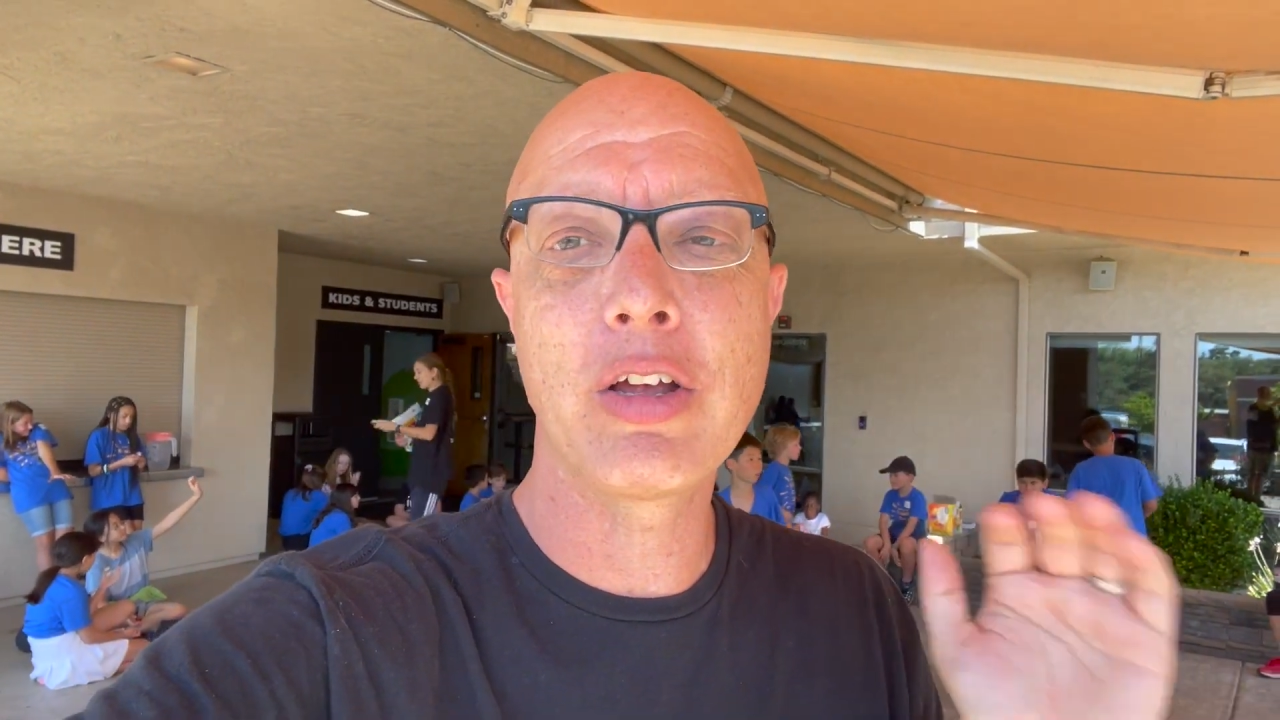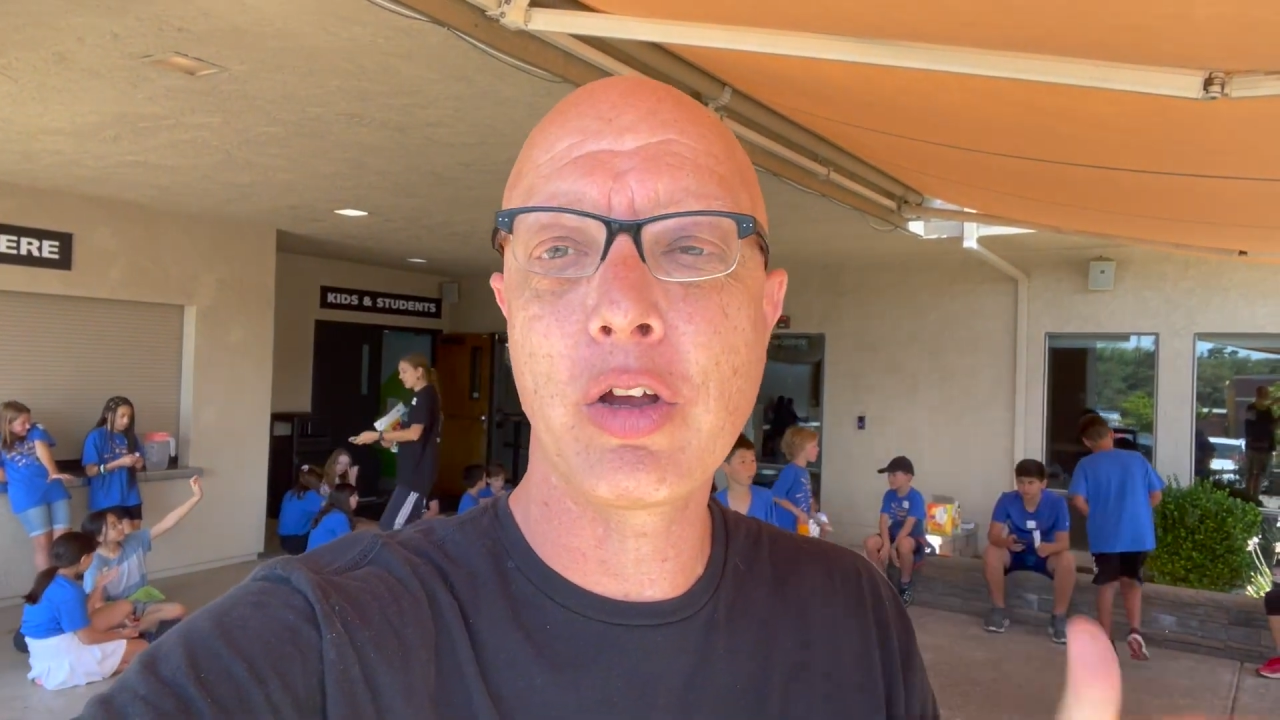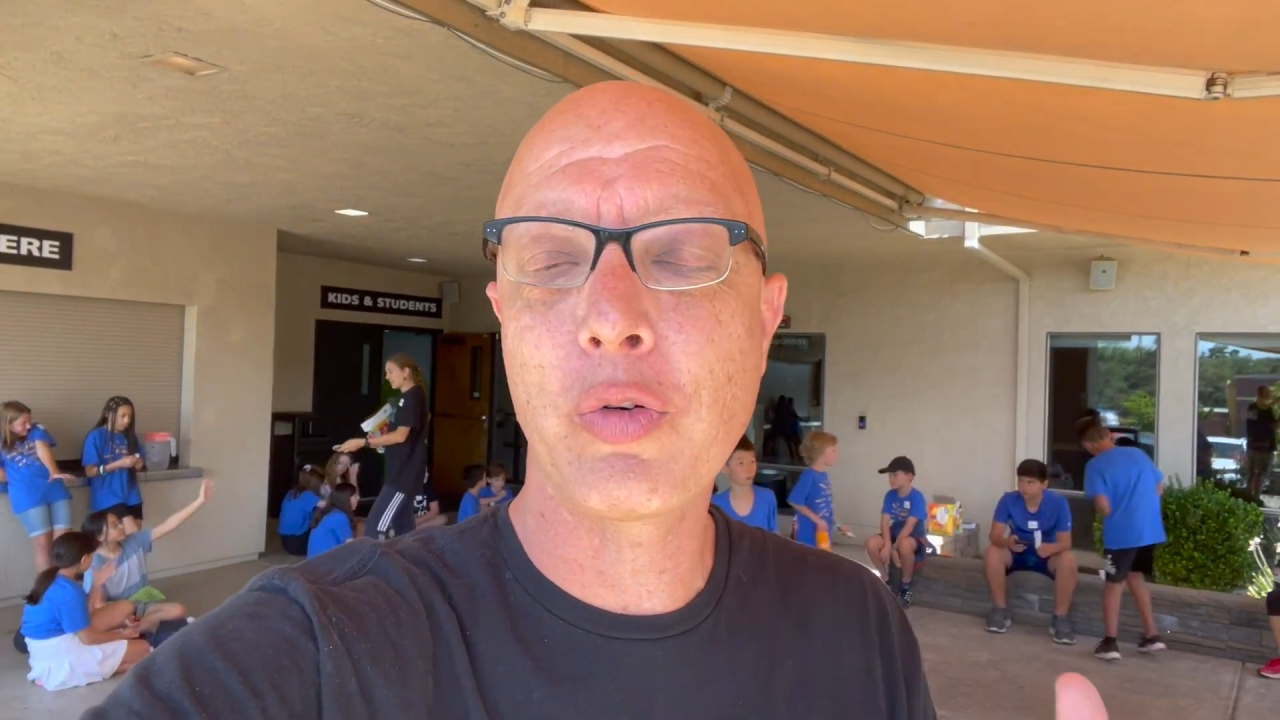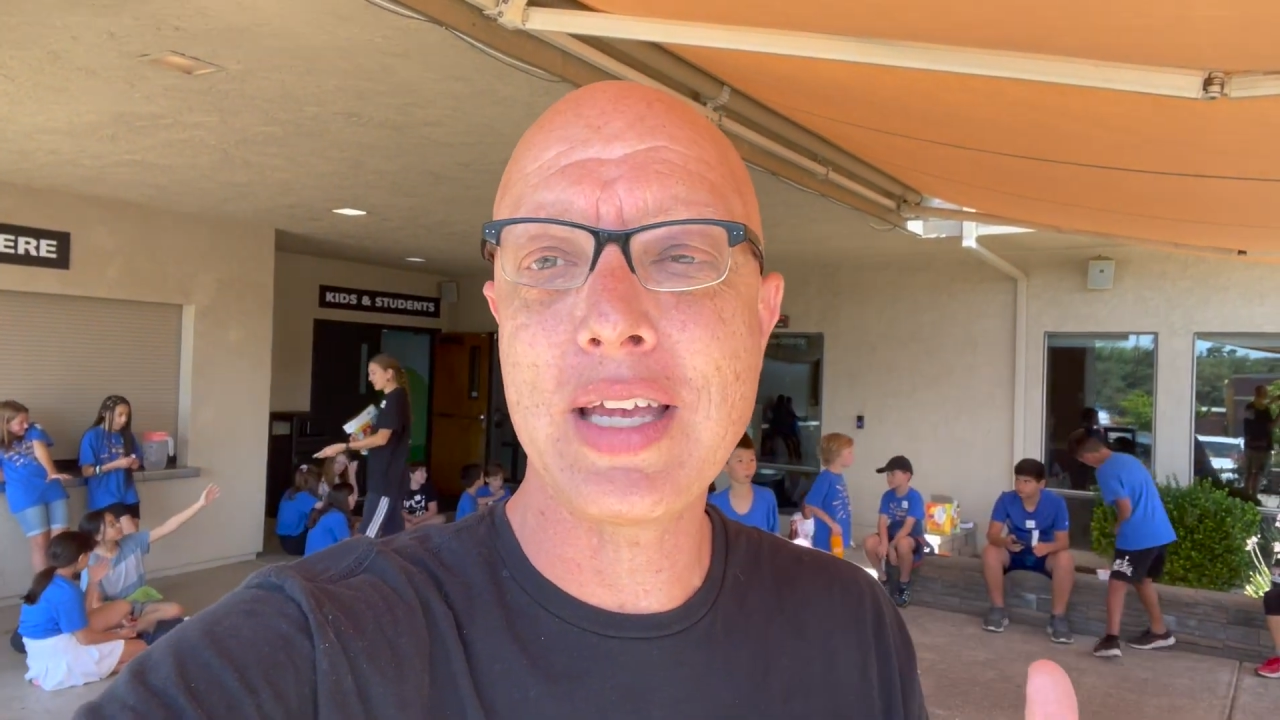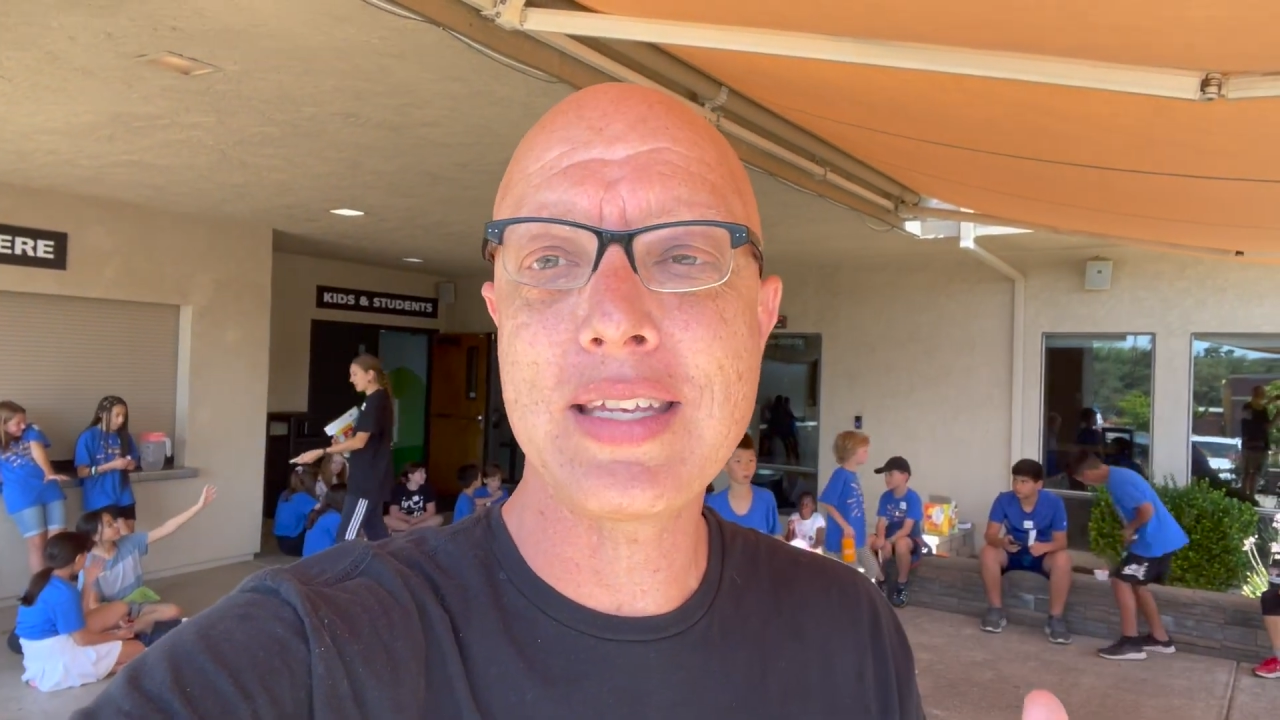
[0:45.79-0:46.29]
a
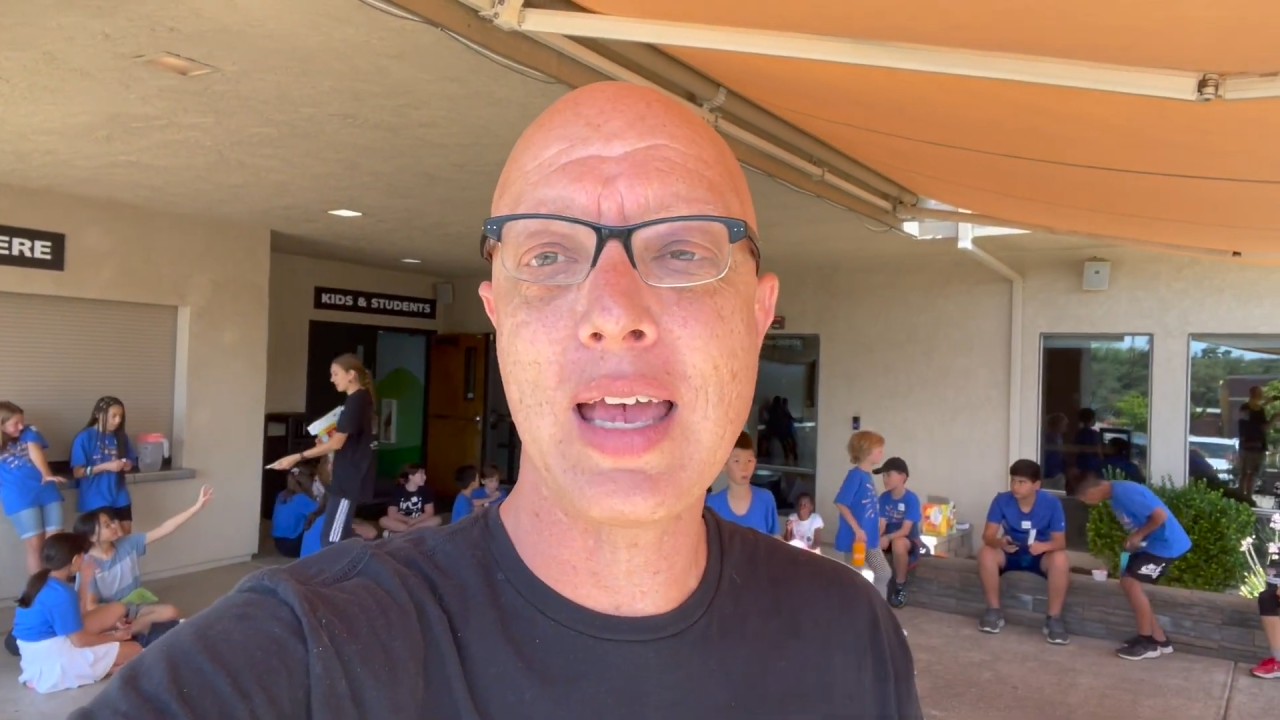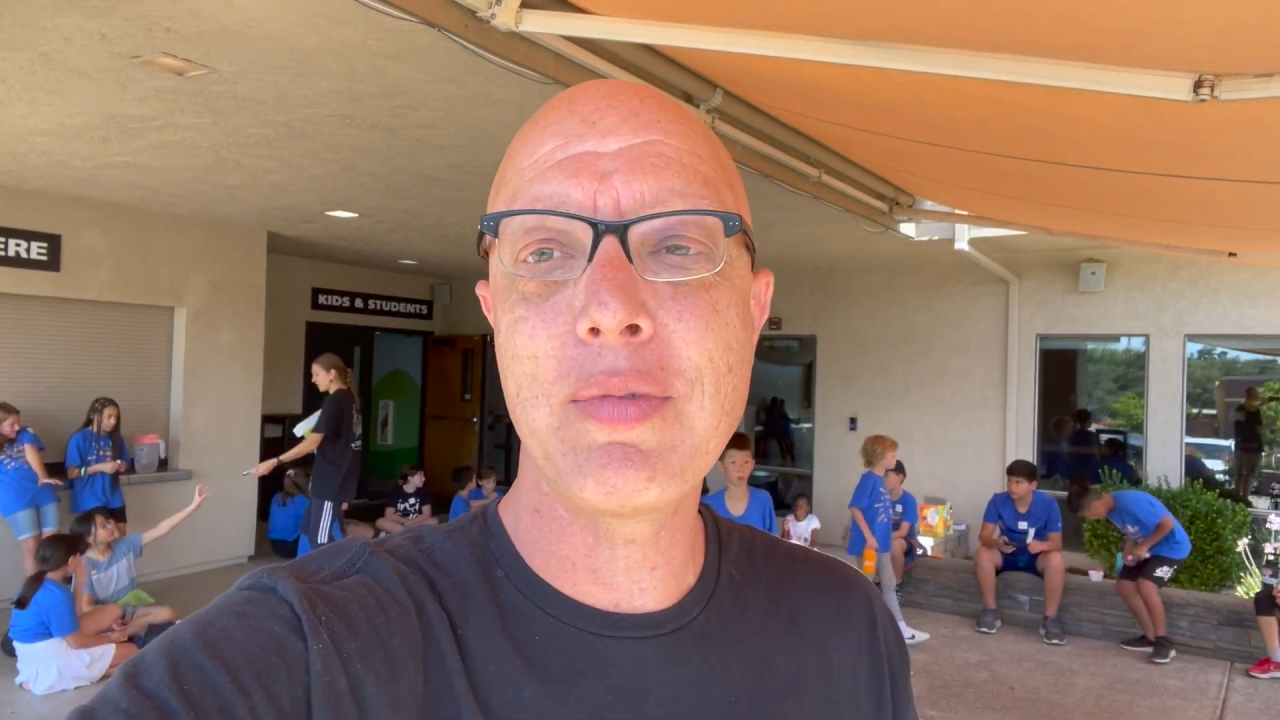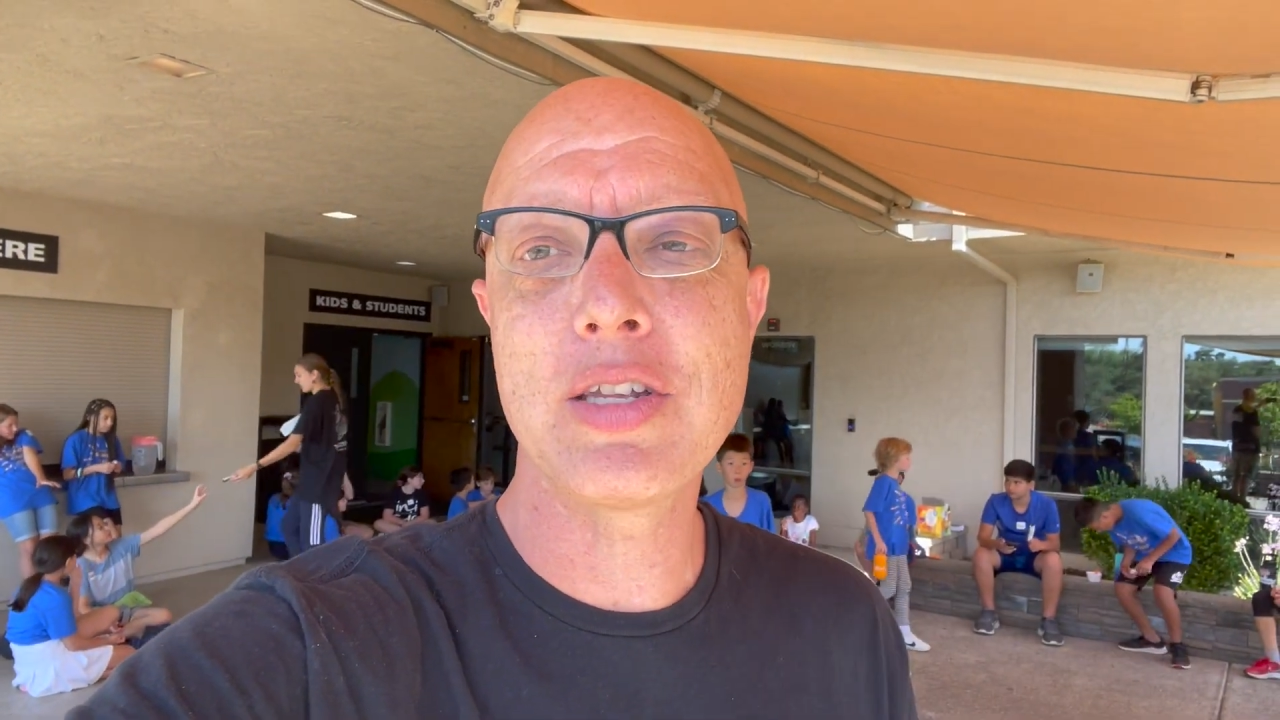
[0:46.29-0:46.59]
great time